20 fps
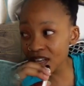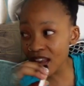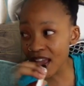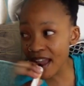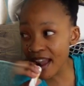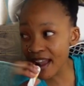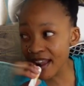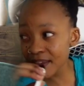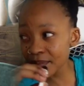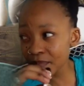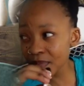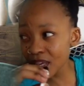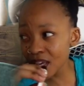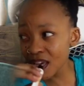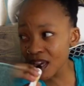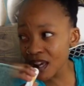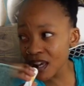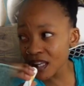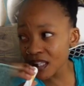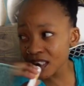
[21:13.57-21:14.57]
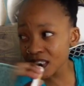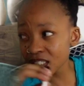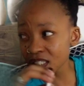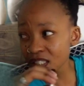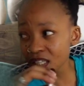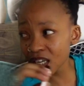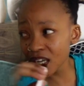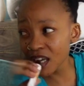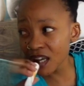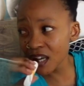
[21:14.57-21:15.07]
name is
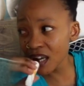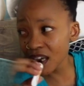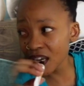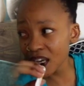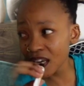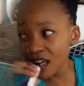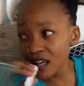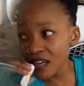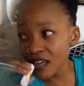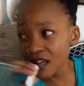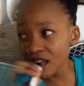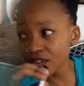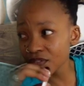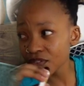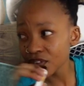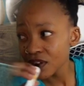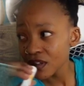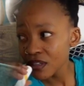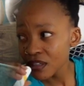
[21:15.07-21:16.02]
Steve.